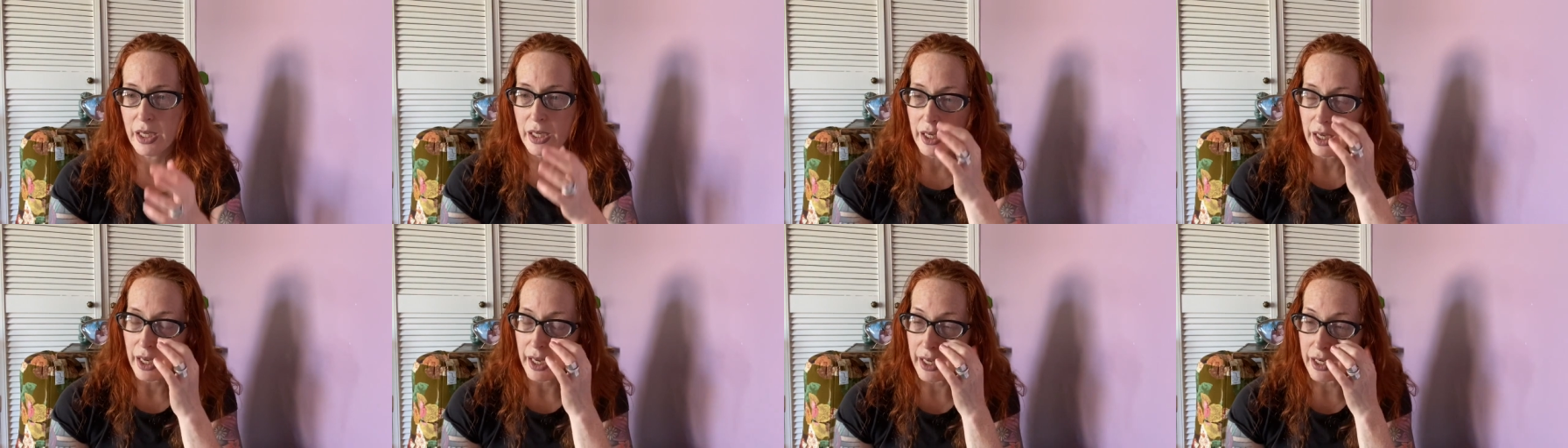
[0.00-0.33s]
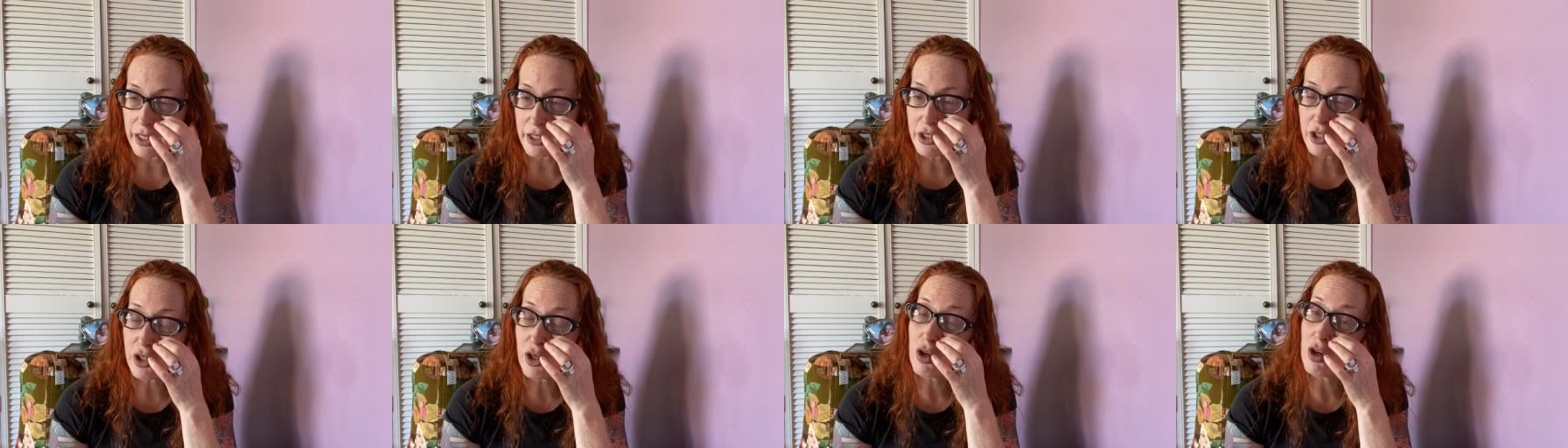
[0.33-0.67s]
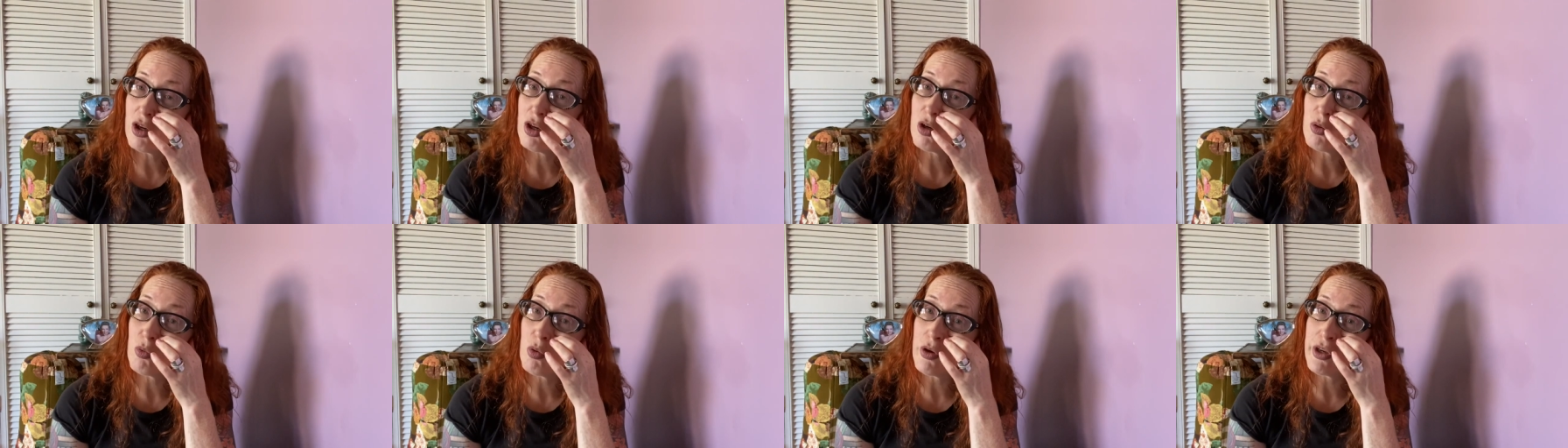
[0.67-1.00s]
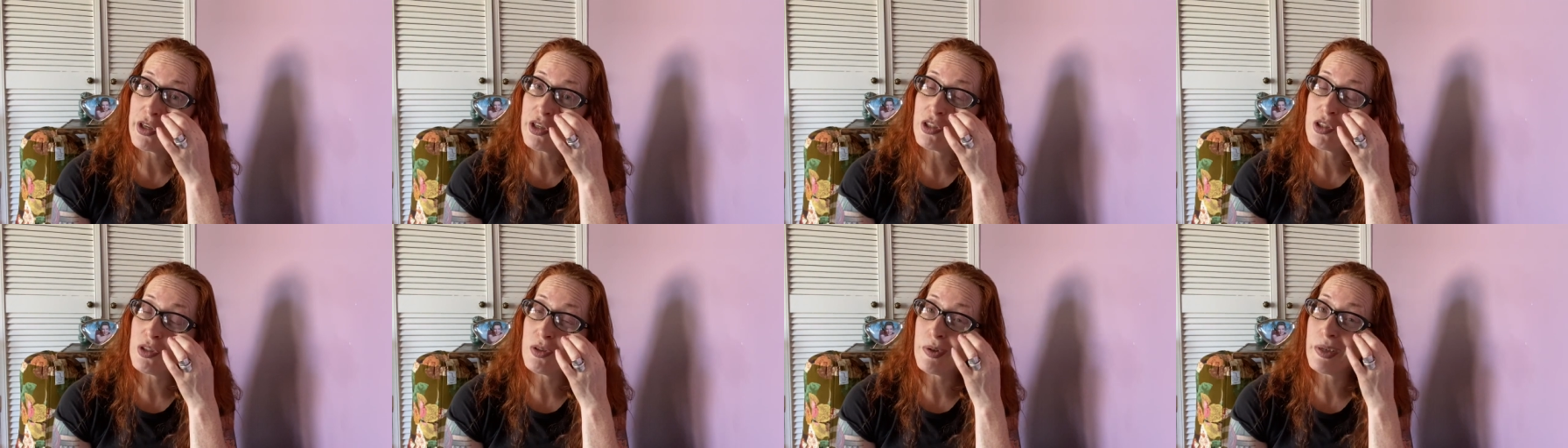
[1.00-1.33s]
And you're what
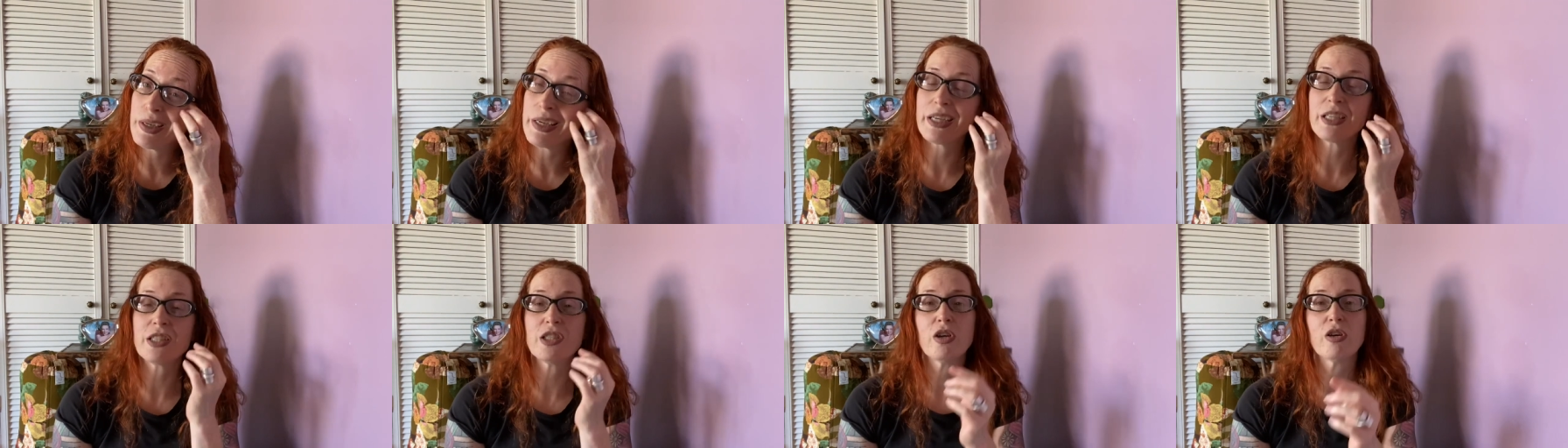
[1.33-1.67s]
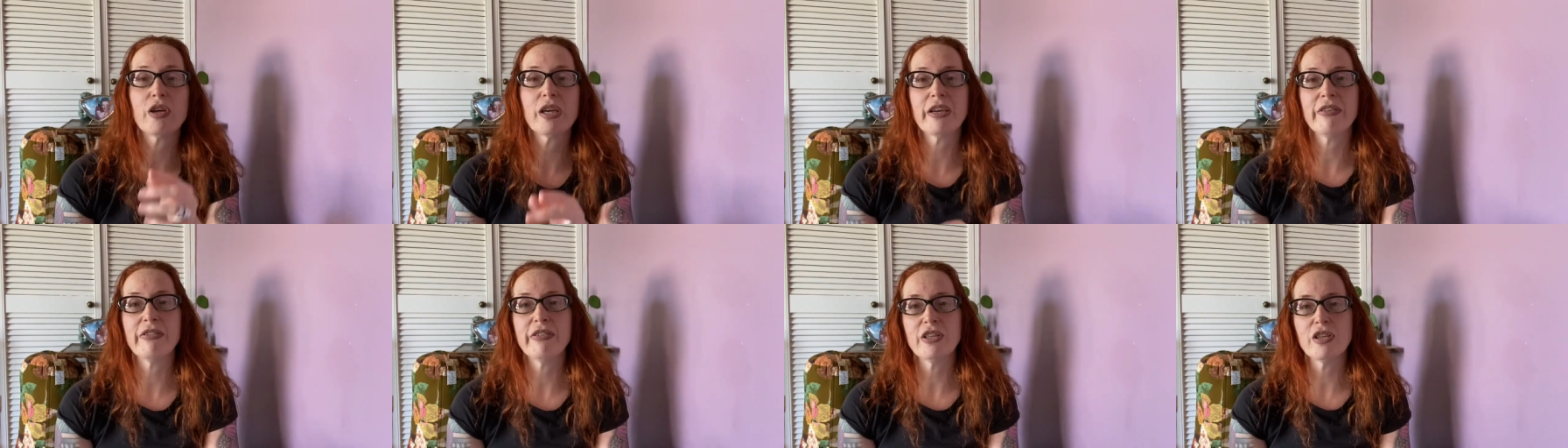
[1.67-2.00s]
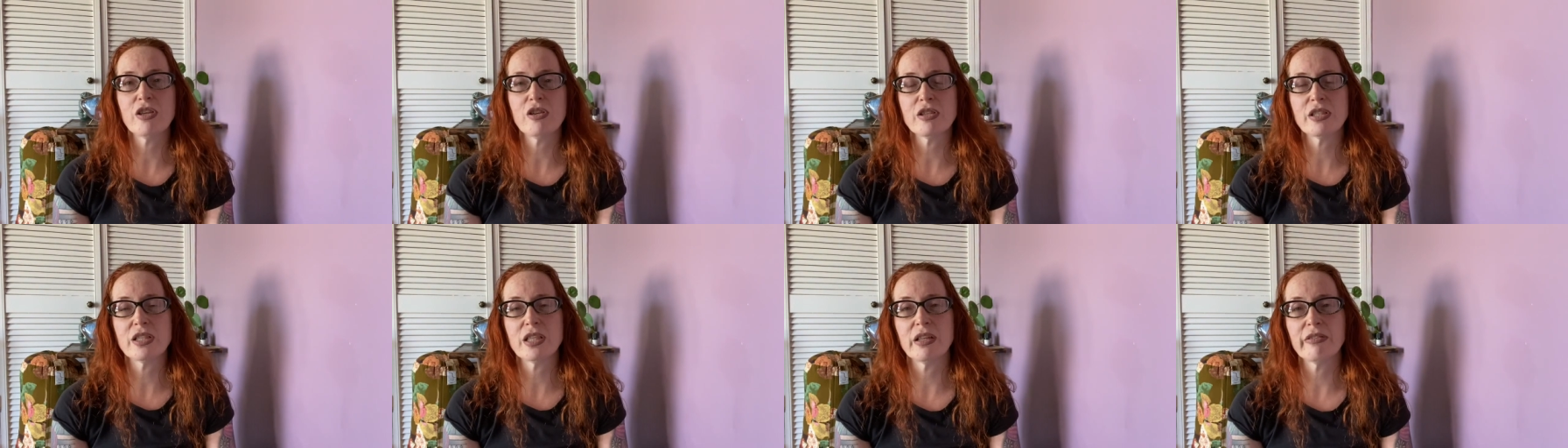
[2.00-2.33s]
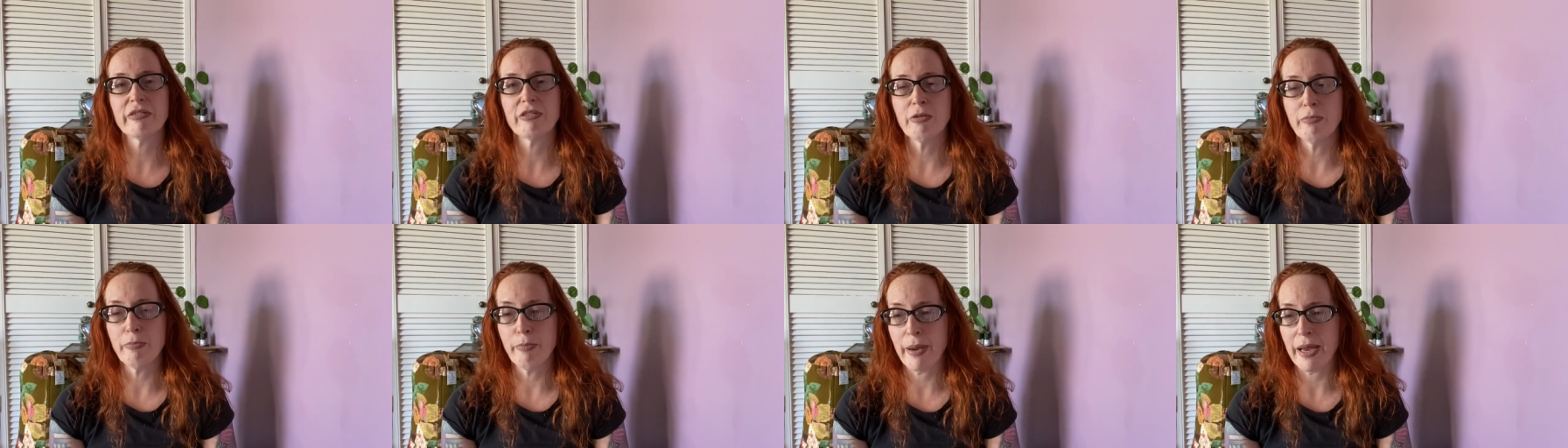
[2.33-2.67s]
you're doing is you're giving yourself
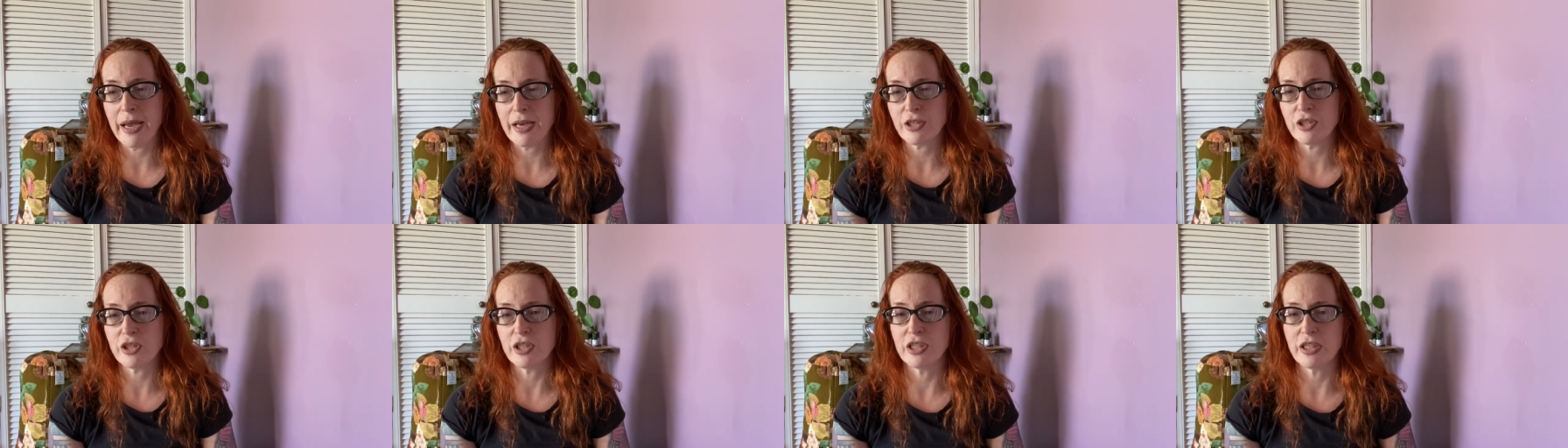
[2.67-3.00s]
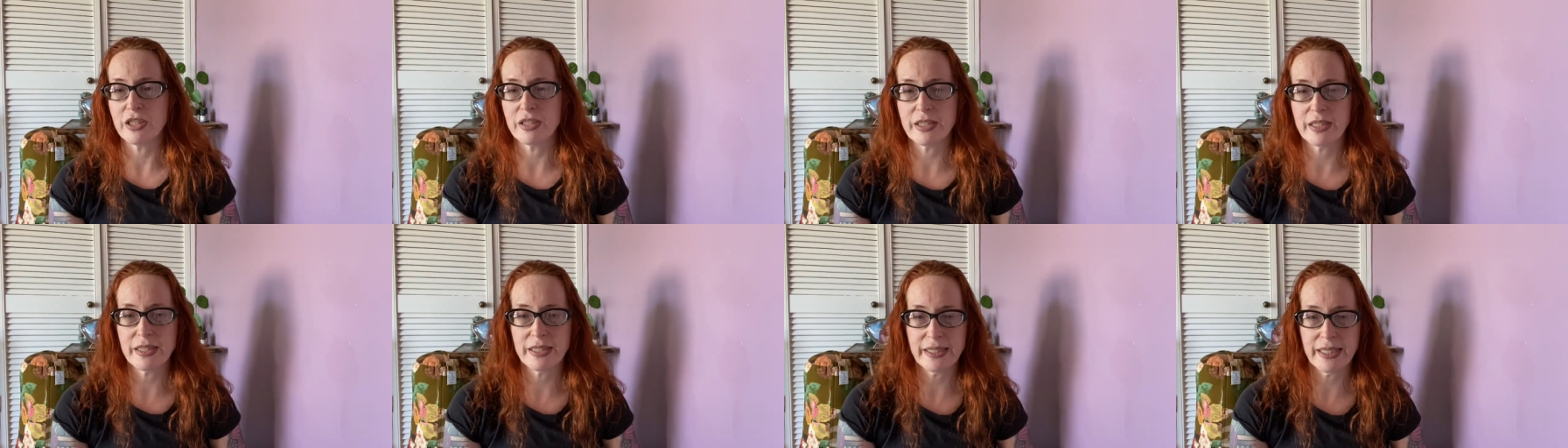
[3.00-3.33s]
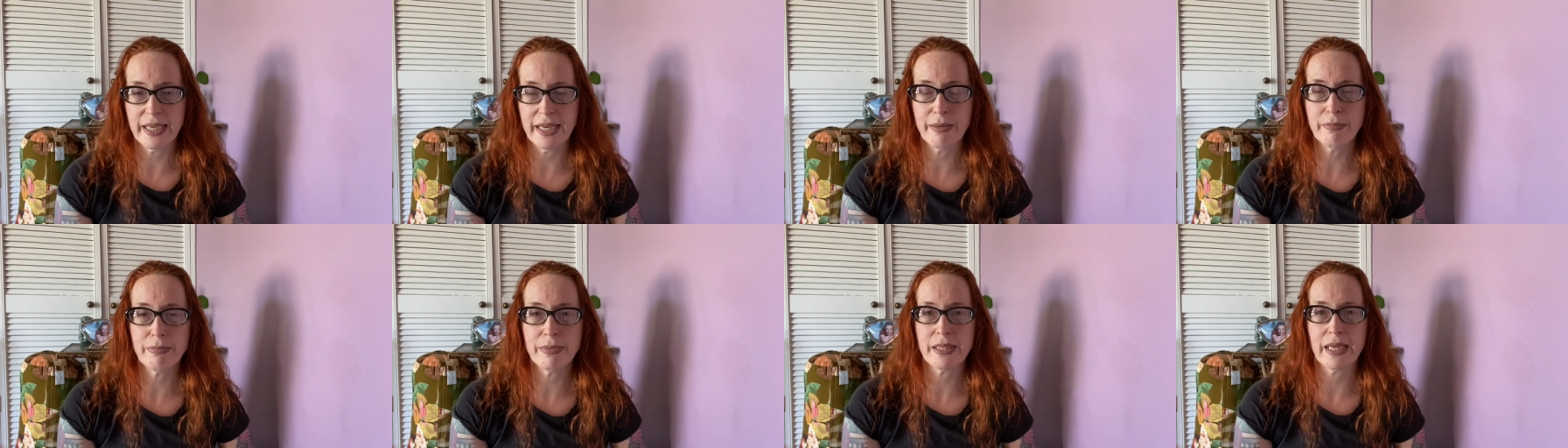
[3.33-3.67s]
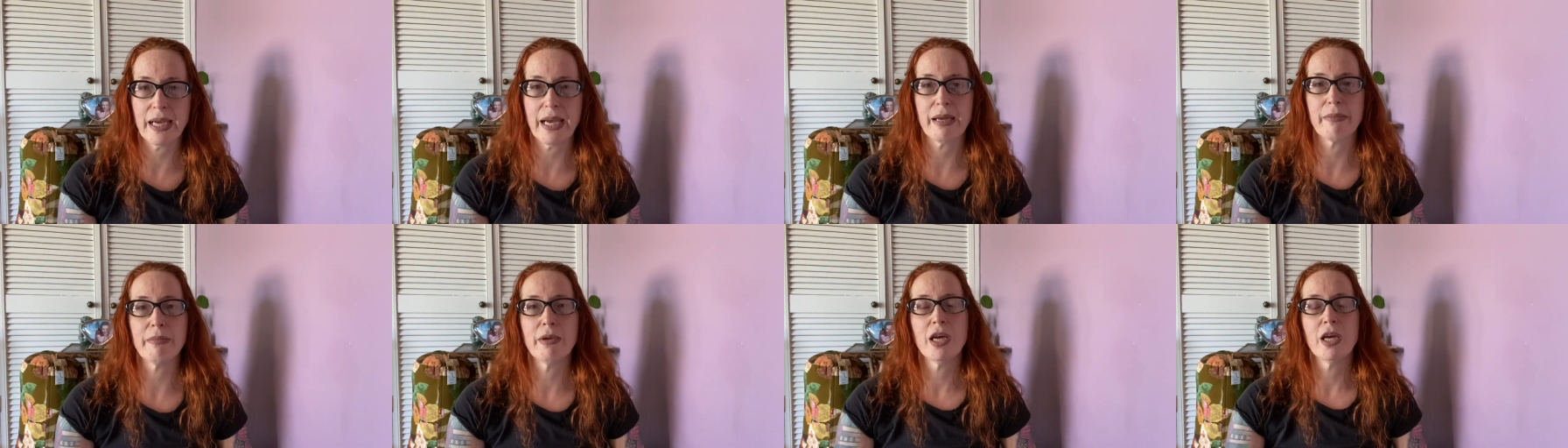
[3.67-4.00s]
compassion at the same
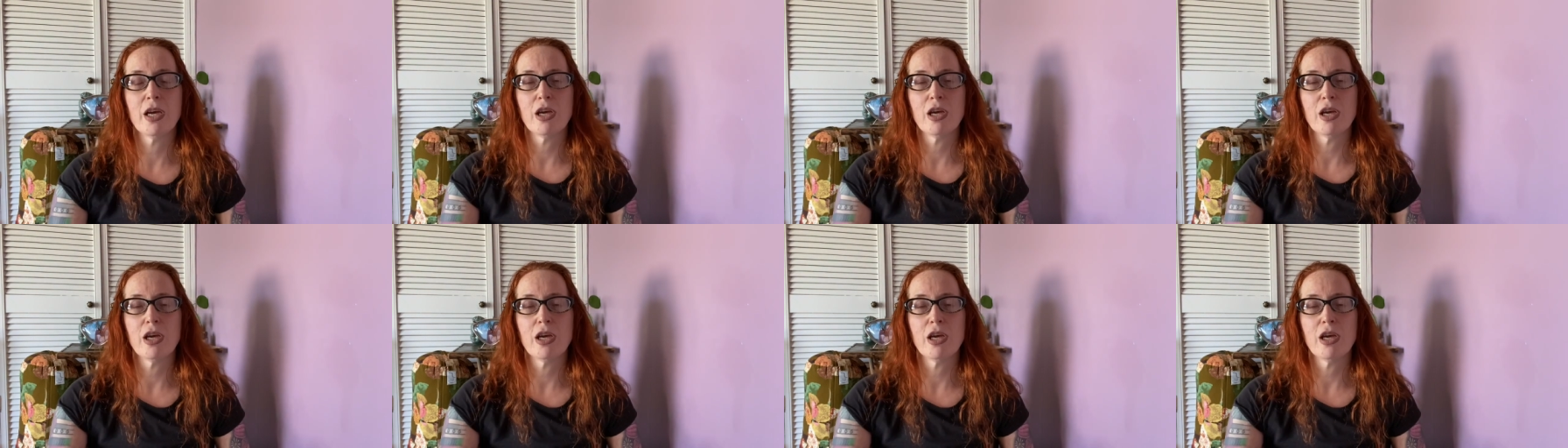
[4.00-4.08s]
time